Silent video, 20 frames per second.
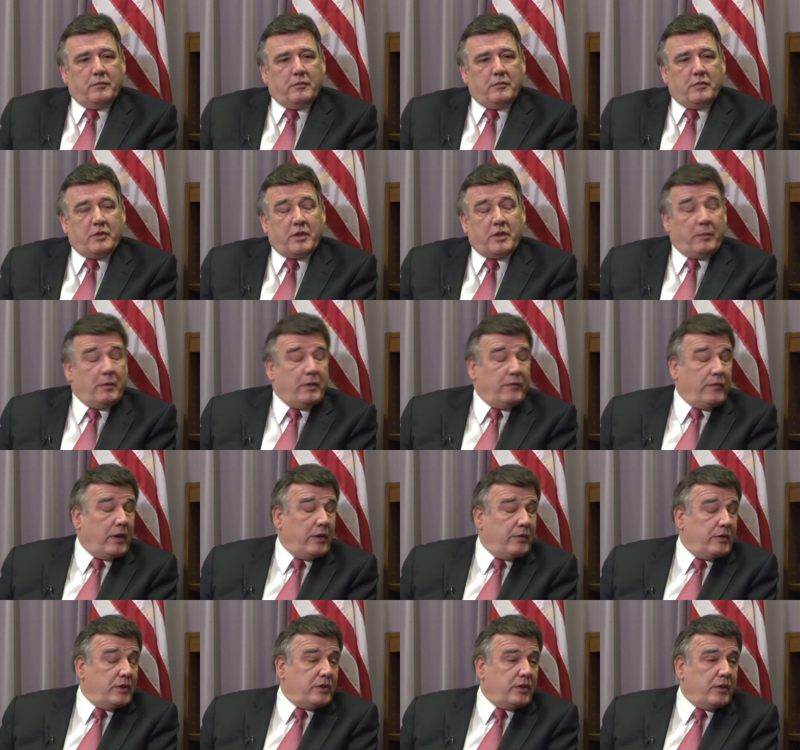some of
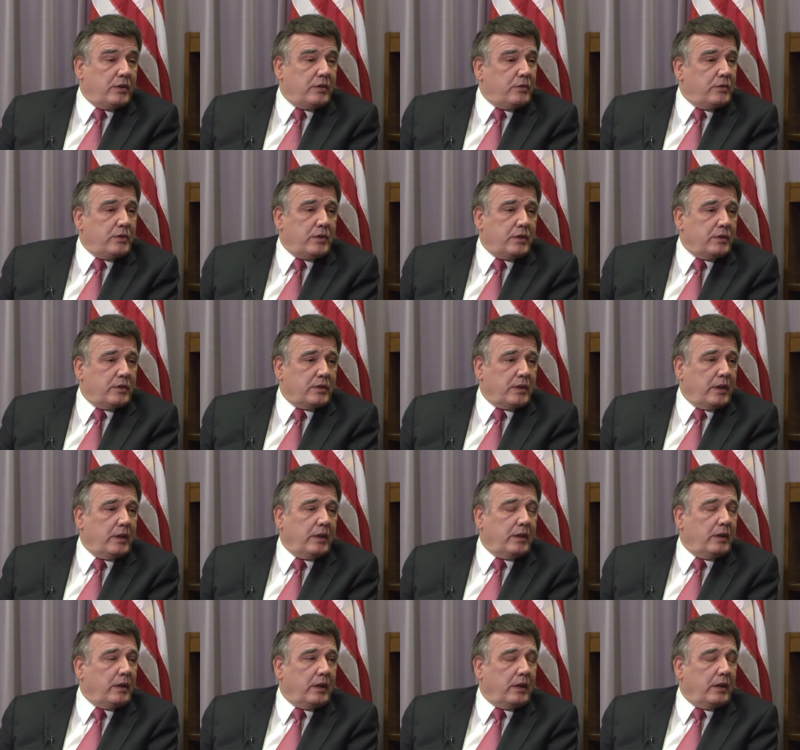our institutions,
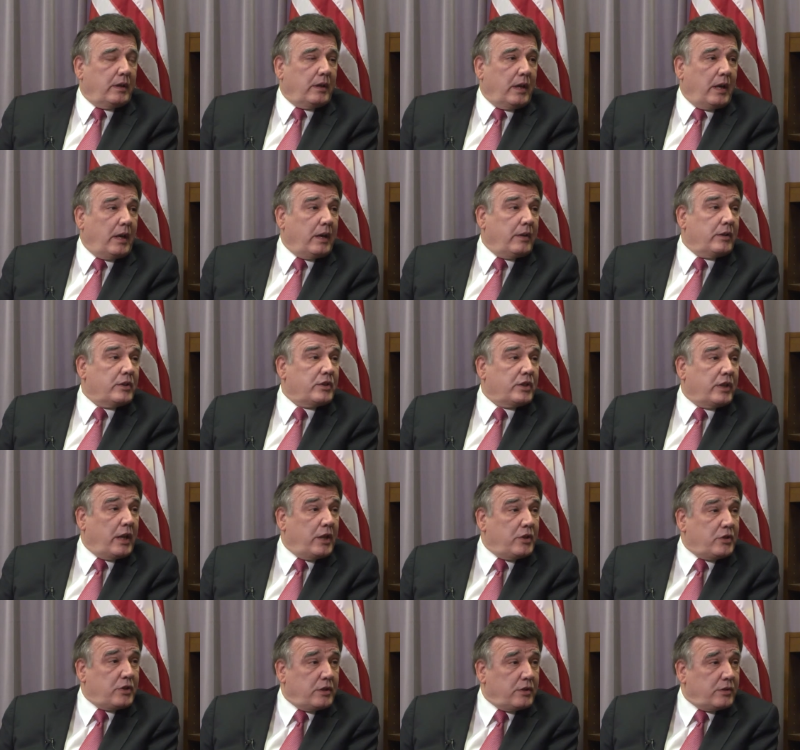our higher
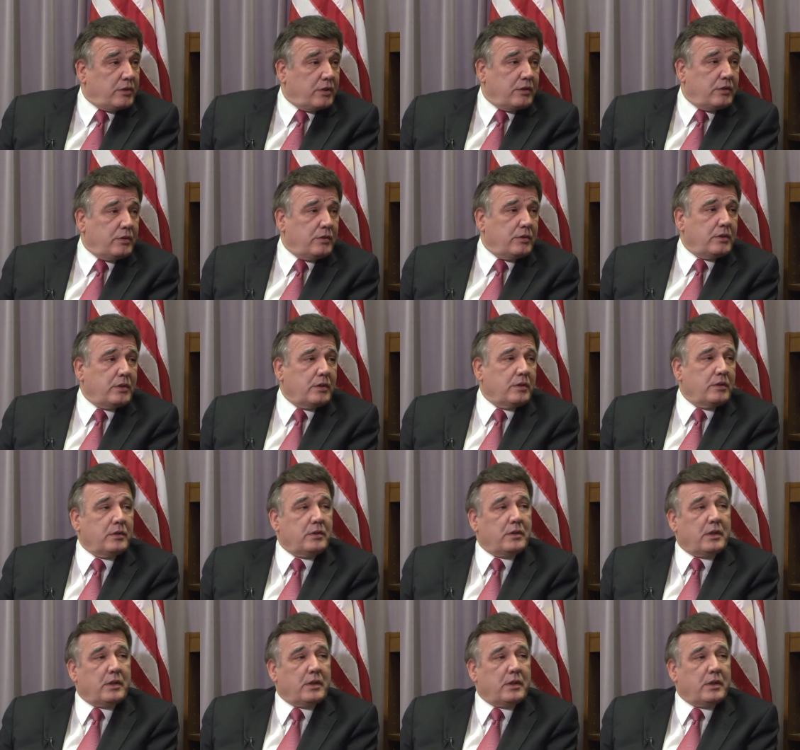education institutions,